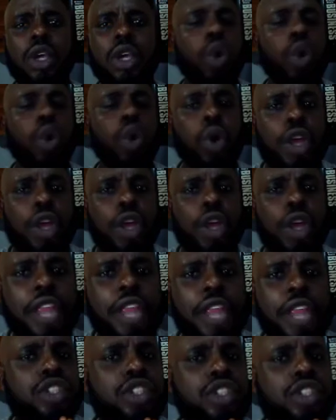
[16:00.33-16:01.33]
So
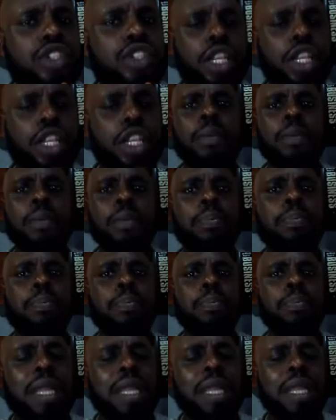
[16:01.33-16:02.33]
there's nothing
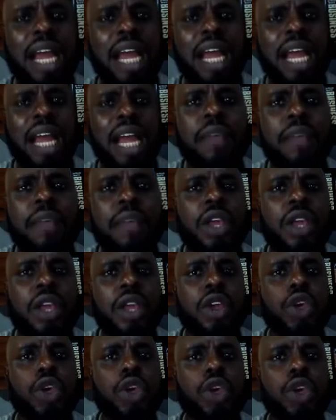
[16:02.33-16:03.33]
practically
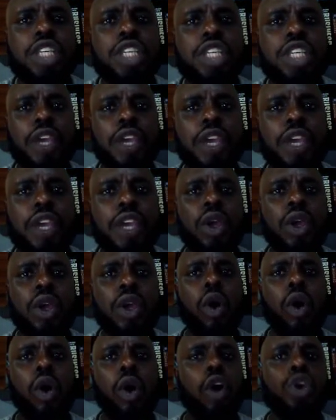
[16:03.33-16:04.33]
you're saving
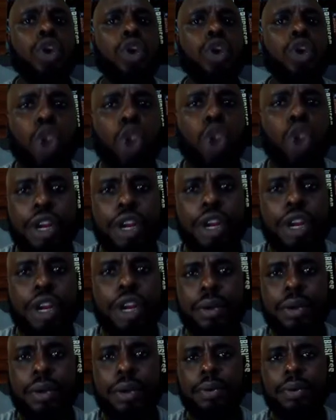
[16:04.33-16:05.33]
or you're storing.
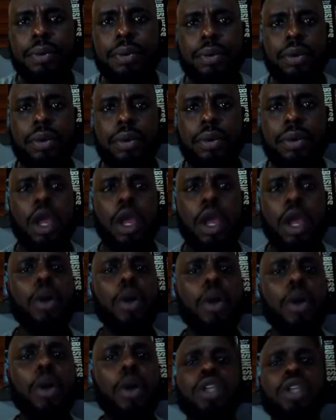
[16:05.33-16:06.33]

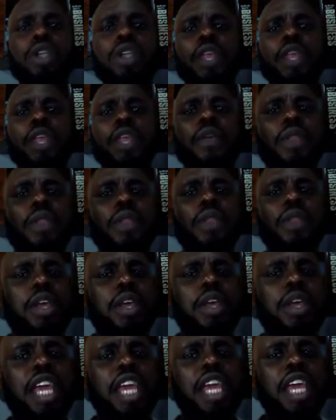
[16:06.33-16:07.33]
But
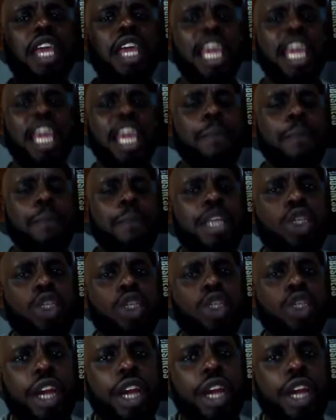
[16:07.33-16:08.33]
in
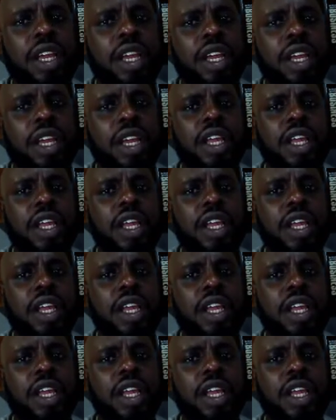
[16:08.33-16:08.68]
Bitcoin,